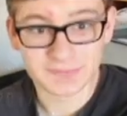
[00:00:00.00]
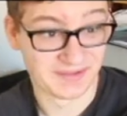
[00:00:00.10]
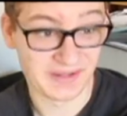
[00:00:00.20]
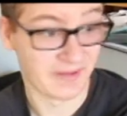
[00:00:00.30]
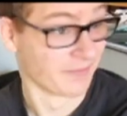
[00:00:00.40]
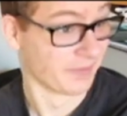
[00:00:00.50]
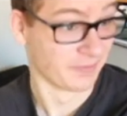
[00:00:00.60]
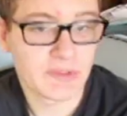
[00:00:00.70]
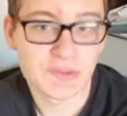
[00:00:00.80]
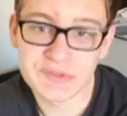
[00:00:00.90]
I don't know.
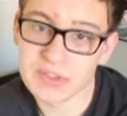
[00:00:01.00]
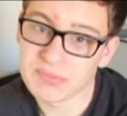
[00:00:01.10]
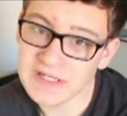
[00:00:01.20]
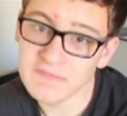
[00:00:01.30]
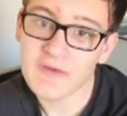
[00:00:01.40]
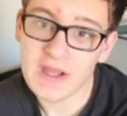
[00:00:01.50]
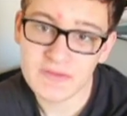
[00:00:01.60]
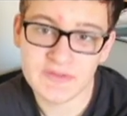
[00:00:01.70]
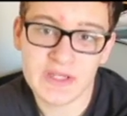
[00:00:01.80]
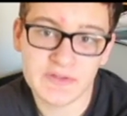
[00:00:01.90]
Those are the main 5
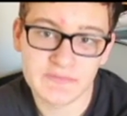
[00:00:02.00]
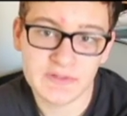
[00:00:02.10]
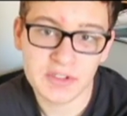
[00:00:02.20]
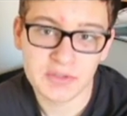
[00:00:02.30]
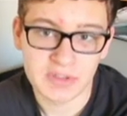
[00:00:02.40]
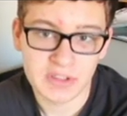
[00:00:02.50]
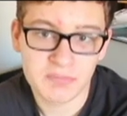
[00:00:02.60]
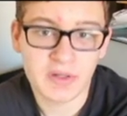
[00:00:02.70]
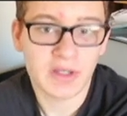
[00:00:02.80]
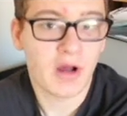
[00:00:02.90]
styles of yo-yoing,
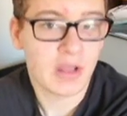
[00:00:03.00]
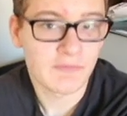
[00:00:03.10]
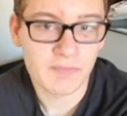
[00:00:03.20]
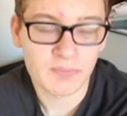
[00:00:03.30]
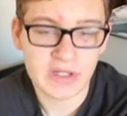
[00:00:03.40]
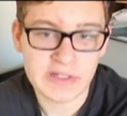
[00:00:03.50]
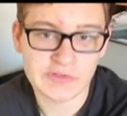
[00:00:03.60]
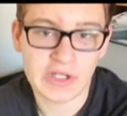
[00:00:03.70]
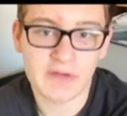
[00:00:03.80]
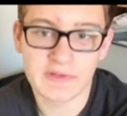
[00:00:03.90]
but all of them branch
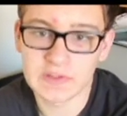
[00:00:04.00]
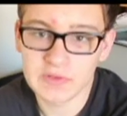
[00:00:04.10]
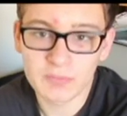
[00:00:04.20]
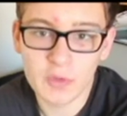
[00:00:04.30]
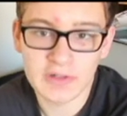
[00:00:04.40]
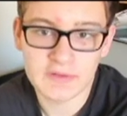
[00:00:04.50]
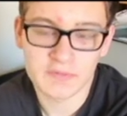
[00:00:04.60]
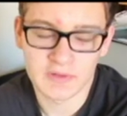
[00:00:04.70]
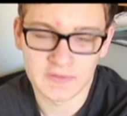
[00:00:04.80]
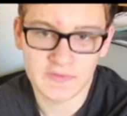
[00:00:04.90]
off into more
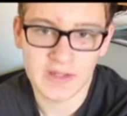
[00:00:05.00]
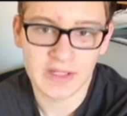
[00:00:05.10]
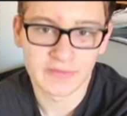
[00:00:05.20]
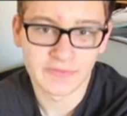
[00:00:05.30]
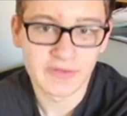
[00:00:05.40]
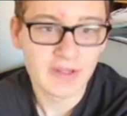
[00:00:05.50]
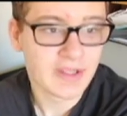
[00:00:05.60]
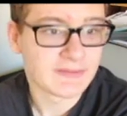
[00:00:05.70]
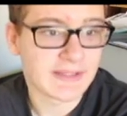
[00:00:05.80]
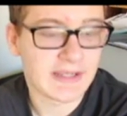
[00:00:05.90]
intricate styles
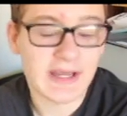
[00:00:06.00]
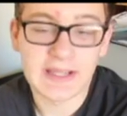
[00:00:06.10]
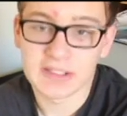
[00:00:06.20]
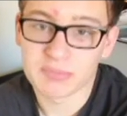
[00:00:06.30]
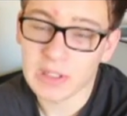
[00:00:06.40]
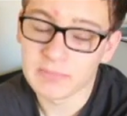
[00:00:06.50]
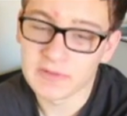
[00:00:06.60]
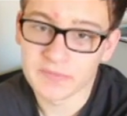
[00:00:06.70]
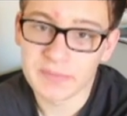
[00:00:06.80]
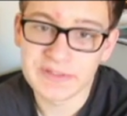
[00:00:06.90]
that I could probably
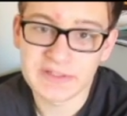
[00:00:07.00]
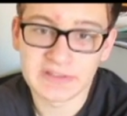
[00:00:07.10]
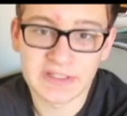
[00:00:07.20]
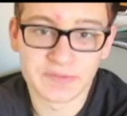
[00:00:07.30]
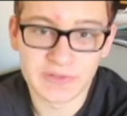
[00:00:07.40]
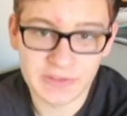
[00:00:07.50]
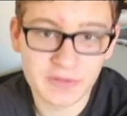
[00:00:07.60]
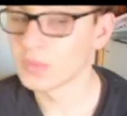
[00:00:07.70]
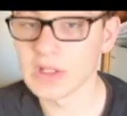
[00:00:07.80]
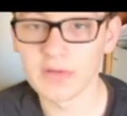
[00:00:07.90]
explain in a later video.
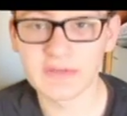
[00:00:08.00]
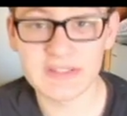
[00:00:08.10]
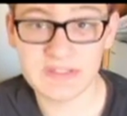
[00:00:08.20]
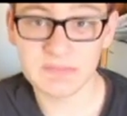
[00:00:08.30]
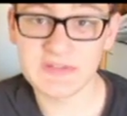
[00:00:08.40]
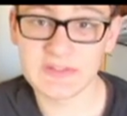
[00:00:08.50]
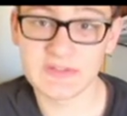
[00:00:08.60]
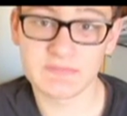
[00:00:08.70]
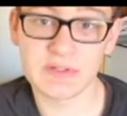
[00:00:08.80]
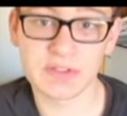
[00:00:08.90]
Well, that's the basics
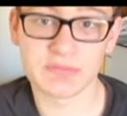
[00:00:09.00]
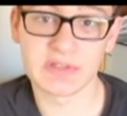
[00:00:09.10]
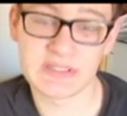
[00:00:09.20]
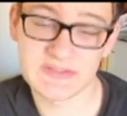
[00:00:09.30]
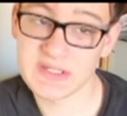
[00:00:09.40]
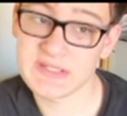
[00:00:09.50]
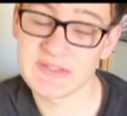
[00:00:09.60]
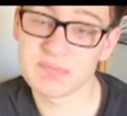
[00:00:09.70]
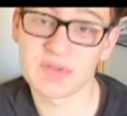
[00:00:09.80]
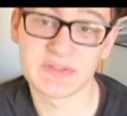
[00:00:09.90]
of yo-yoing. It's not as
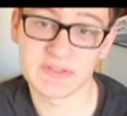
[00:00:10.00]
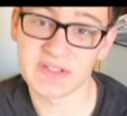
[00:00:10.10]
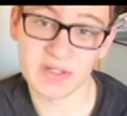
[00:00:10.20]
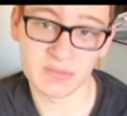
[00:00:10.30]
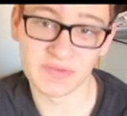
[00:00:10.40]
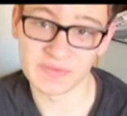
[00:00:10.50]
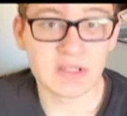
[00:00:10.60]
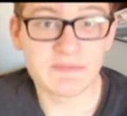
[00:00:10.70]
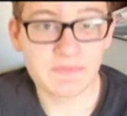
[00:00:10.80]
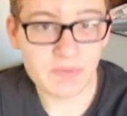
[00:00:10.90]
simple as you thought, was it?
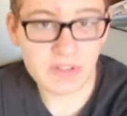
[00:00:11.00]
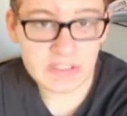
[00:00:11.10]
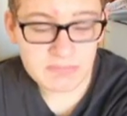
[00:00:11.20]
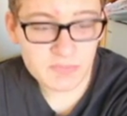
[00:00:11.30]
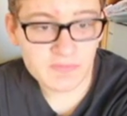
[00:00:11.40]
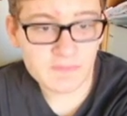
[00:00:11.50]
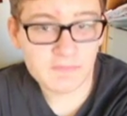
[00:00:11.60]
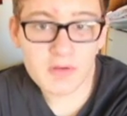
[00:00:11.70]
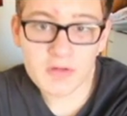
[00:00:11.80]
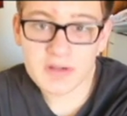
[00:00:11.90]
If you want to keep moving
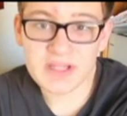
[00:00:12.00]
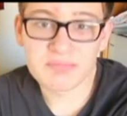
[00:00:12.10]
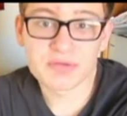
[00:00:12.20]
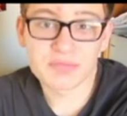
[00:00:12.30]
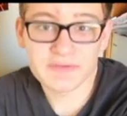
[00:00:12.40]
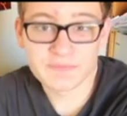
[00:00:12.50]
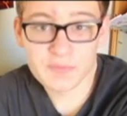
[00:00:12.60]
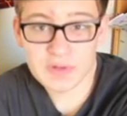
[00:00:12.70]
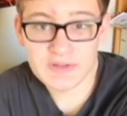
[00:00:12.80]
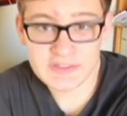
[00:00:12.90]
forward and progress
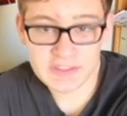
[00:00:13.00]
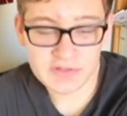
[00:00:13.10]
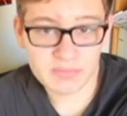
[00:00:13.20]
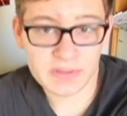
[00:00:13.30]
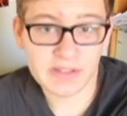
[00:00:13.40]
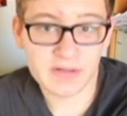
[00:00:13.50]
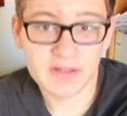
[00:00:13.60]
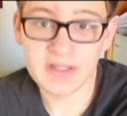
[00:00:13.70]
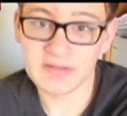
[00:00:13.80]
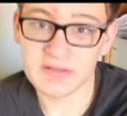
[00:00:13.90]
forward as a yo-yo player,
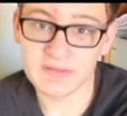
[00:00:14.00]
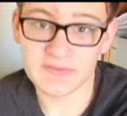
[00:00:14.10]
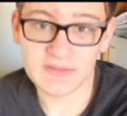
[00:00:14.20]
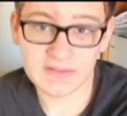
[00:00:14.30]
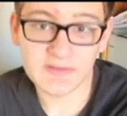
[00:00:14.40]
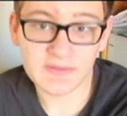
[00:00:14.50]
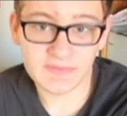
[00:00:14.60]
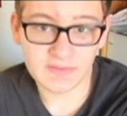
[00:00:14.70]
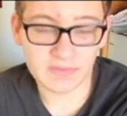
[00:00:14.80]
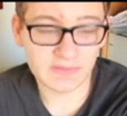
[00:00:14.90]
then stick to this
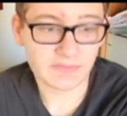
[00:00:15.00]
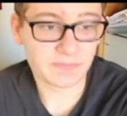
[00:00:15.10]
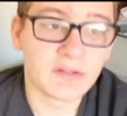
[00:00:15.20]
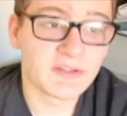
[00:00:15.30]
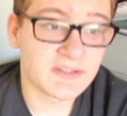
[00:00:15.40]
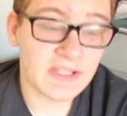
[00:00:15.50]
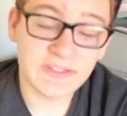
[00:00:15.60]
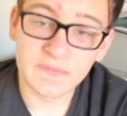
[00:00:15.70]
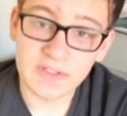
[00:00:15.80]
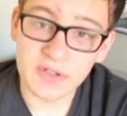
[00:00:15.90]
series. In the
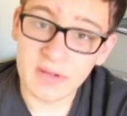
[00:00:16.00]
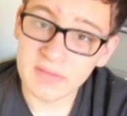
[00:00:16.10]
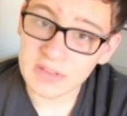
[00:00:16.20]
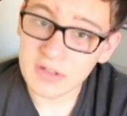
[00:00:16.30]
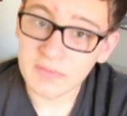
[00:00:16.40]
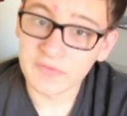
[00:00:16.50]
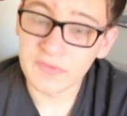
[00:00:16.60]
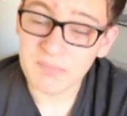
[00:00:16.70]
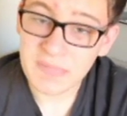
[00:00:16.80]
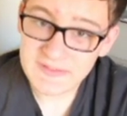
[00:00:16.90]
next video, I'm going to go over
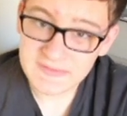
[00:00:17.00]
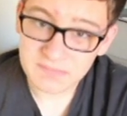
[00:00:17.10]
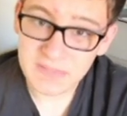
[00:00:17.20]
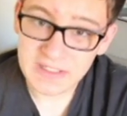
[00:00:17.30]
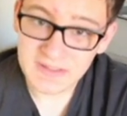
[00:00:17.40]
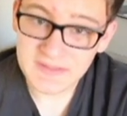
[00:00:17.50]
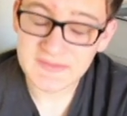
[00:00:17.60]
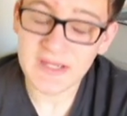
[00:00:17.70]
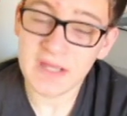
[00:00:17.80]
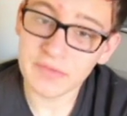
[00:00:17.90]
some basic maintenance,
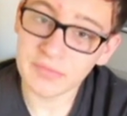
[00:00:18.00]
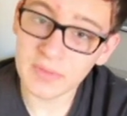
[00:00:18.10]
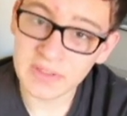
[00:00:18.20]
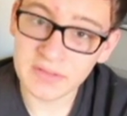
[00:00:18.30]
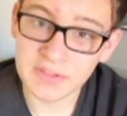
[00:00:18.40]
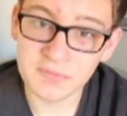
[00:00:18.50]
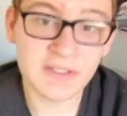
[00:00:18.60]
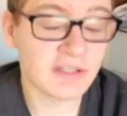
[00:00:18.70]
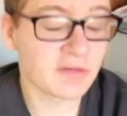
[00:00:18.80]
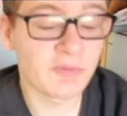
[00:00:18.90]
how to throw the yo-yo, and
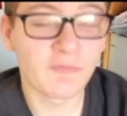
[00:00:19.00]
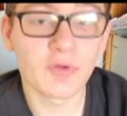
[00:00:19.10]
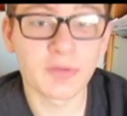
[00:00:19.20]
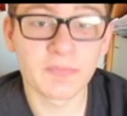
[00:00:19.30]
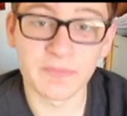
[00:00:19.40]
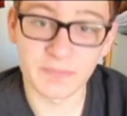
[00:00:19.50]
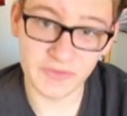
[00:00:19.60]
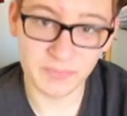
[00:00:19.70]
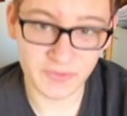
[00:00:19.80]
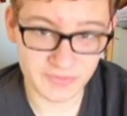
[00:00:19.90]
how to perform some
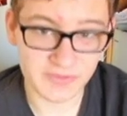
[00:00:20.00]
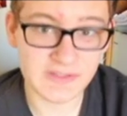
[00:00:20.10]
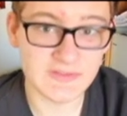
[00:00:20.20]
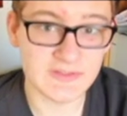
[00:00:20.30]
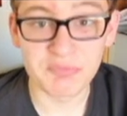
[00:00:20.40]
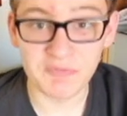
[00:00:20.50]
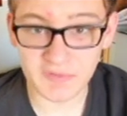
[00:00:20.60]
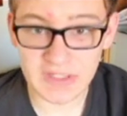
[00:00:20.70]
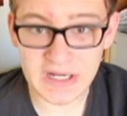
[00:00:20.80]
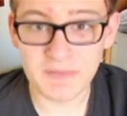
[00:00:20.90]
simple tricks. But for
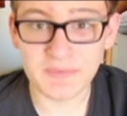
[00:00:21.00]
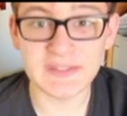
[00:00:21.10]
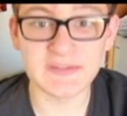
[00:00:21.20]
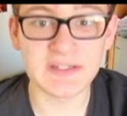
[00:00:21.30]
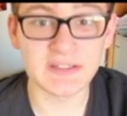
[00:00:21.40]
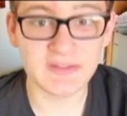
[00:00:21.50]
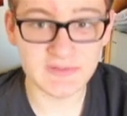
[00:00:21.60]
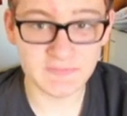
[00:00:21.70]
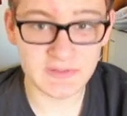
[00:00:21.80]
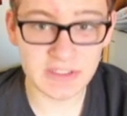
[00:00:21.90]
now, that's the end of this
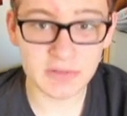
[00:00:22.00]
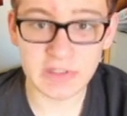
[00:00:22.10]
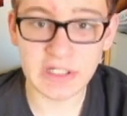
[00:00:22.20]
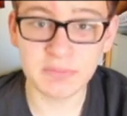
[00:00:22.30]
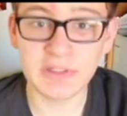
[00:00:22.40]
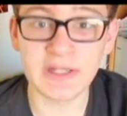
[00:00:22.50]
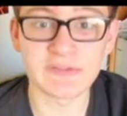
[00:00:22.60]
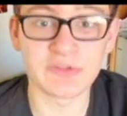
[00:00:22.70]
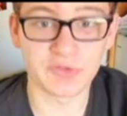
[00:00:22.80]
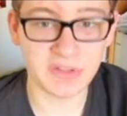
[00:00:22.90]
video. I hope you guys
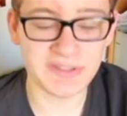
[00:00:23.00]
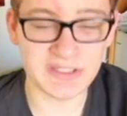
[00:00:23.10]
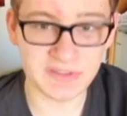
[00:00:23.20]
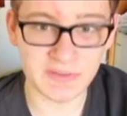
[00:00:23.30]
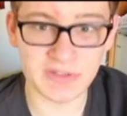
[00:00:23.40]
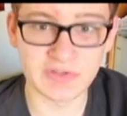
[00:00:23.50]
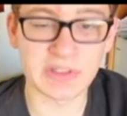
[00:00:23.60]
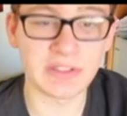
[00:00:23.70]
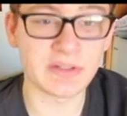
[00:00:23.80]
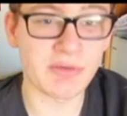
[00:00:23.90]
enjoyed the introduction to
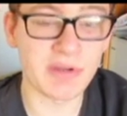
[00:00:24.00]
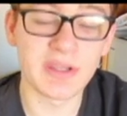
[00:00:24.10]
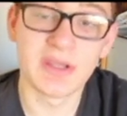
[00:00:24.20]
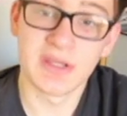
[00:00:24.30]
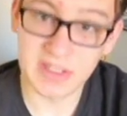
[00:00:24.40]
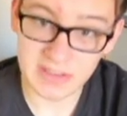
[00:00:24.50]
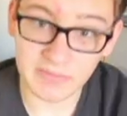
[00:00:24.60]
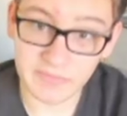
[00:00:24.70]
yo-yoing, and I'll